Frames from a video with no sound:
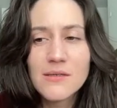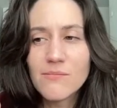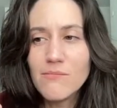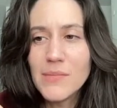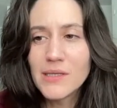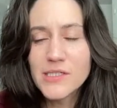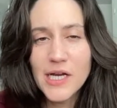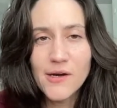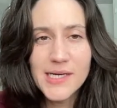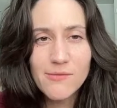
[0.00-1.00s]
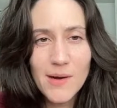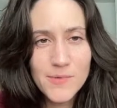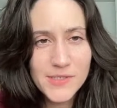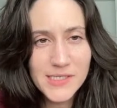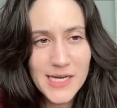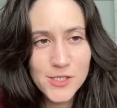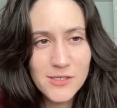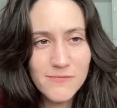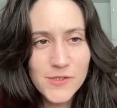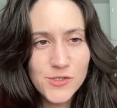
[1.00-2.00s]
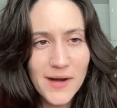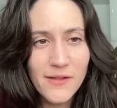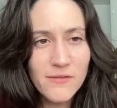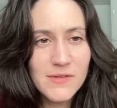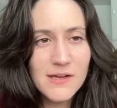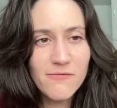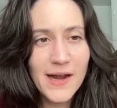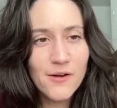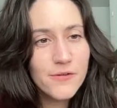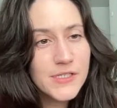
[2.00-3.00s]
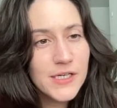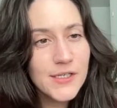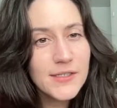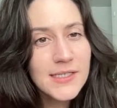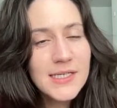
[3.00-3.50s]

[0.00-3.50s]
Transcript: military representation of the strength of the invaders here.